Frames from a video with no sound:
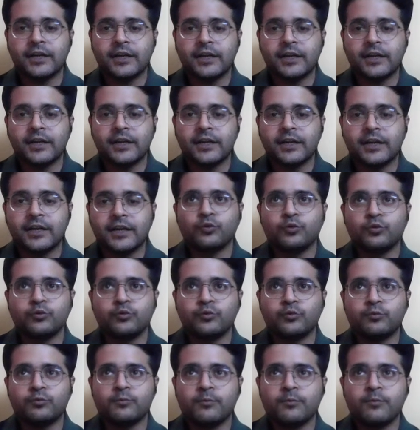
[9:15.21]
and also
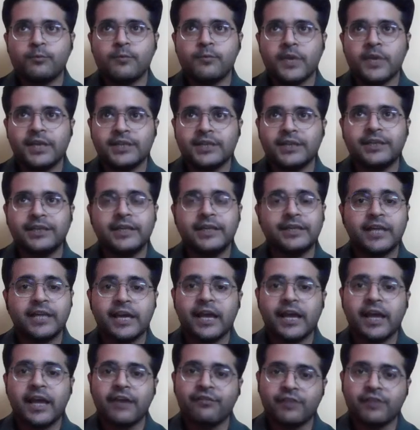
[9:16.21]
to make the data
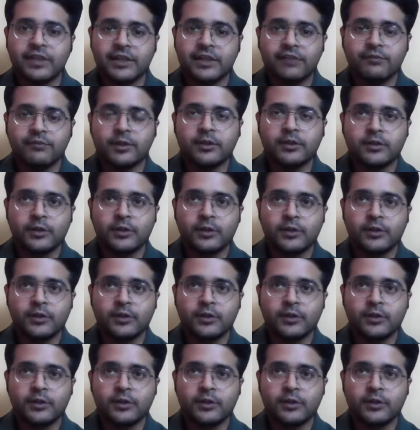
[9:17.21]
available